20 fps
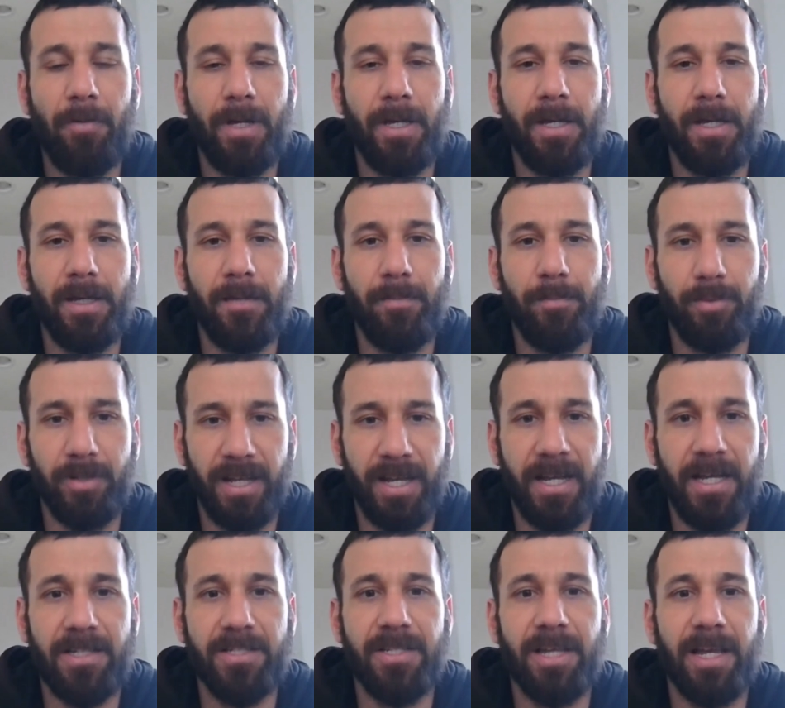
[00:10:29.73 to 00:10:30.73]
he
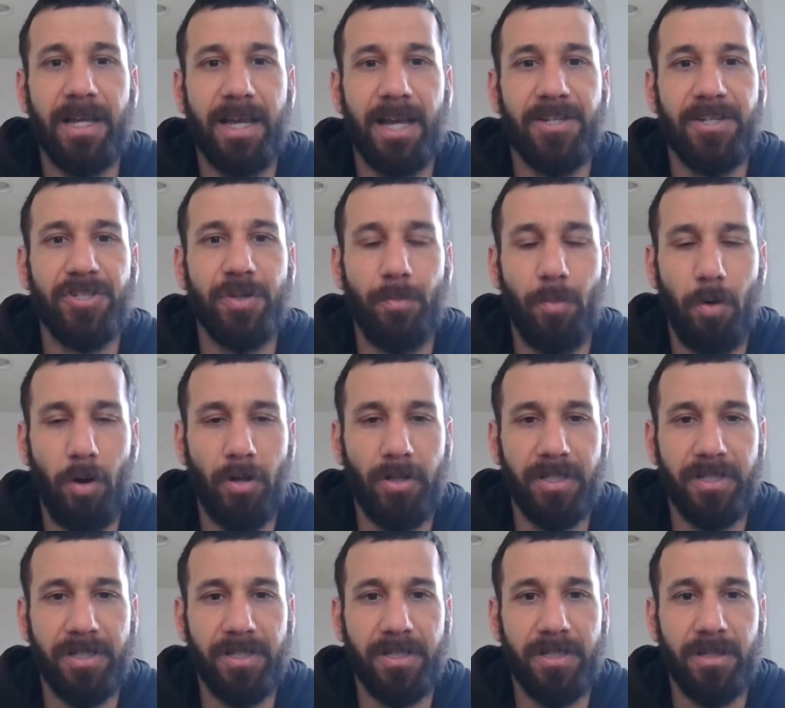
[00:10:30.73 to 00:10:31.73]
plays against the
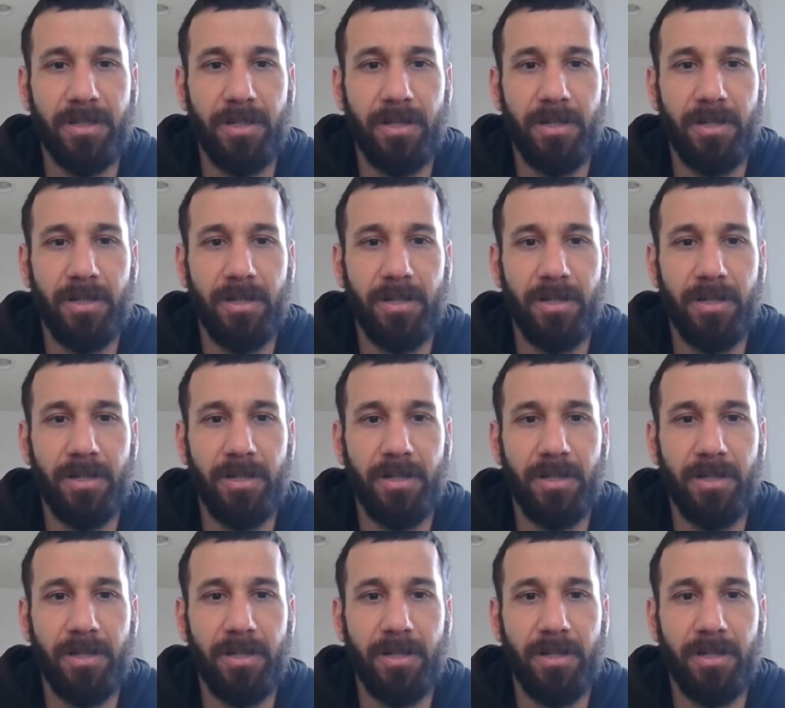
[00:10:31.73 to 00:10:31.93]
Marlins.